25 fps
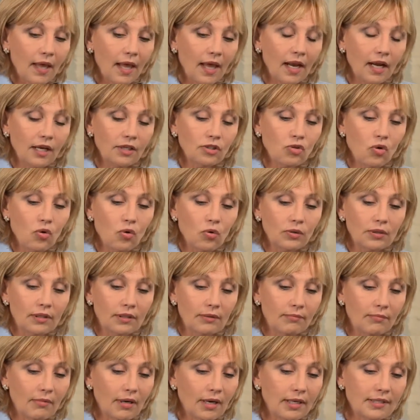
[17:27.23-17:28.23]
And I told
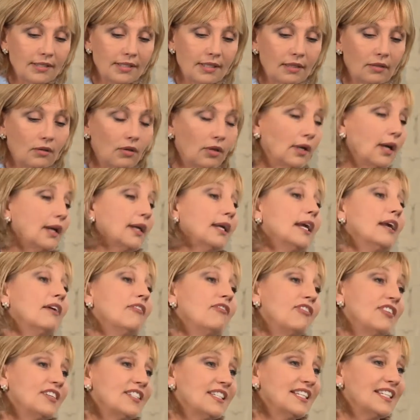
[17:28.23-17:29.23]
him, I said, look, I
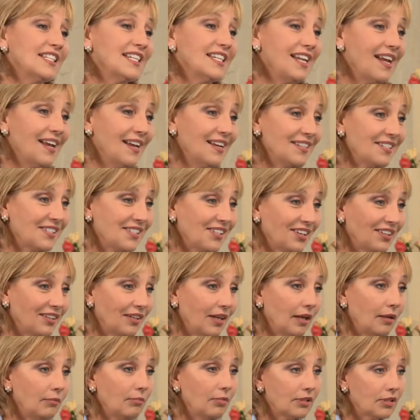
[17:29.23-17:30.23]
can't fix it today. It's
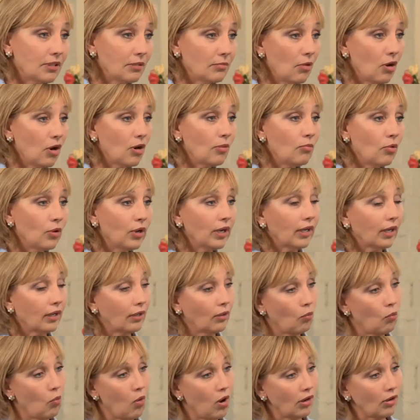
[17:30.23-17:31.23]
Sunday. But tomorrow morning I
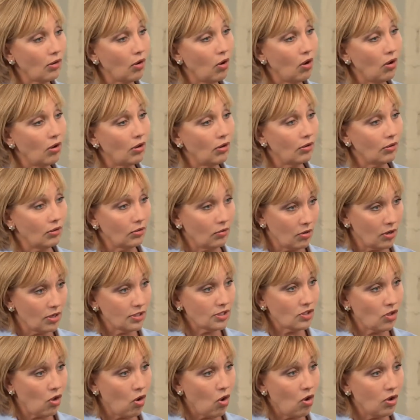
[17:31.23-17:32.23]
can walk
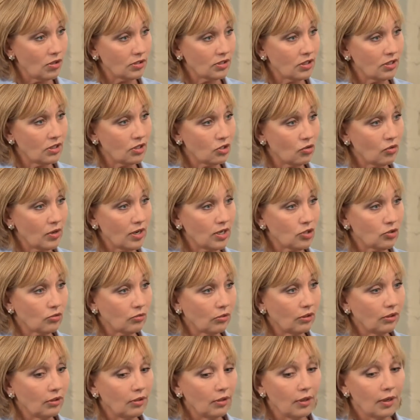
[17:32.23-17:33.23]
across the hall to the
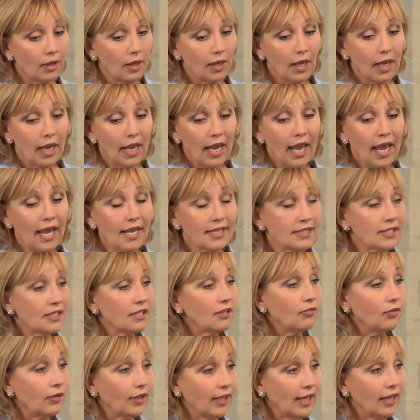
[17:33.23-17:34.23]
treasurer and
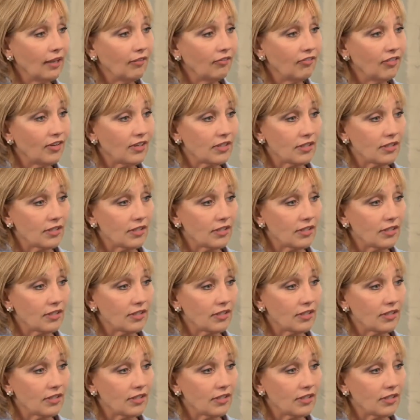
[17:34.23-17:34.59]
see if we can't